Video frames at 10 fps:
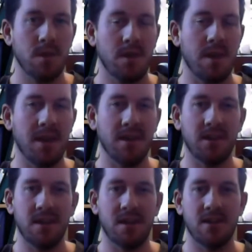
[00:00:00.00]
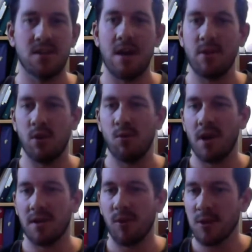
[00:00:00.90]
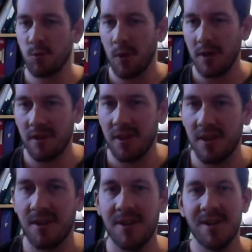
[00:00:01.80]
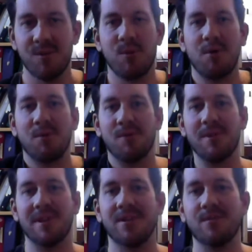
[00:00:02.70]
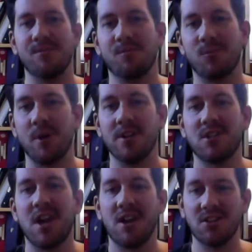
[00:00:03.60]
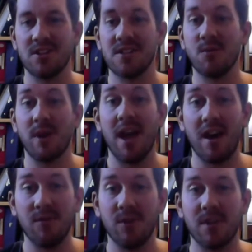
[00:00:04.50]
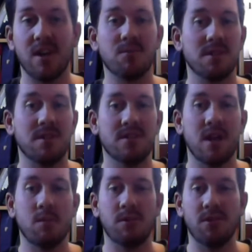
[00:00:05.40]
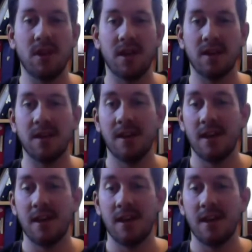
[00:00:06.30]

any time that you want. So that's one of the probably greatest challenges that we have when it comes to this type of thing